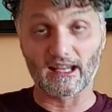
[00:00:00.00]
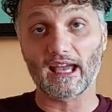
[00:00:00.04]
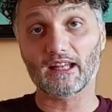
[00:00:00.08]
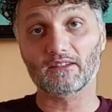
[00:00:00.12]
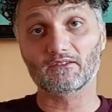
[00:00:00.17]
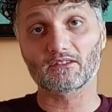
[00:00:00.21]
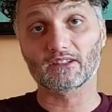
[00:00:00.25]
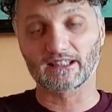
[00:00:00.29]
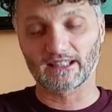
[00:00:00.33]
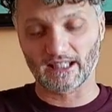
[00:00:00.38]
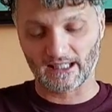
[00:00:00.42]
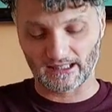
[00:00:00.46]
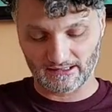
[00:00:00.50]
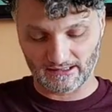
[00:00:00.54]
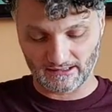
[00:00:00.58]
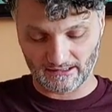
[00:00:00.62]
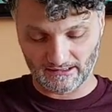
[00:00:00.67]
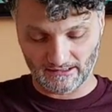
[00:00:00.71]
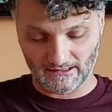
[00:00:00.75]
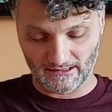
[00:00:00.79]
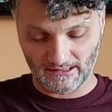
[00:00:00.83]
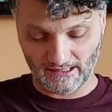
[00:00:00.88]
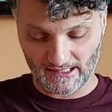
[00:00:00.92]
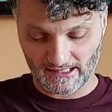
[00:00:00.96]
And with that,
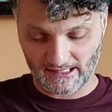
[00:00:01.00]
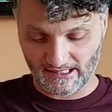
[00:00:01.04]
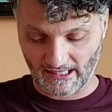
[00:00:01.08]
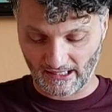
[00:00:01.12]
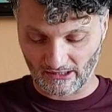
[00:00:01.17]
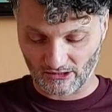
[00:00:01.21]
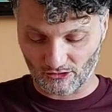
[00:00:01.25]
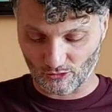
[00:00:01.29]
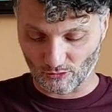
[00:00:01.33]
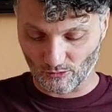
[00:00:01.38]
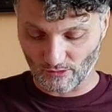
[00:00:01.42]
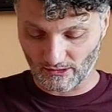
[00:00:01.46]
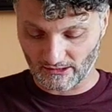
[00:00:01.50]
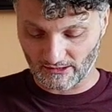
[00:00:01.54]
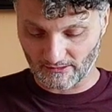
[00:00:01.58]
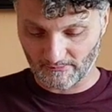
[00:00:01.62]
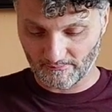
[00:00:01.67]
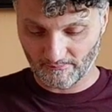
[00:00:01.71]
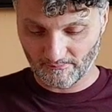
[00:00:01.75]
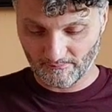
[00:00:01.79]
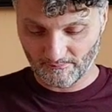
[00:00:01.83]
let's get to it.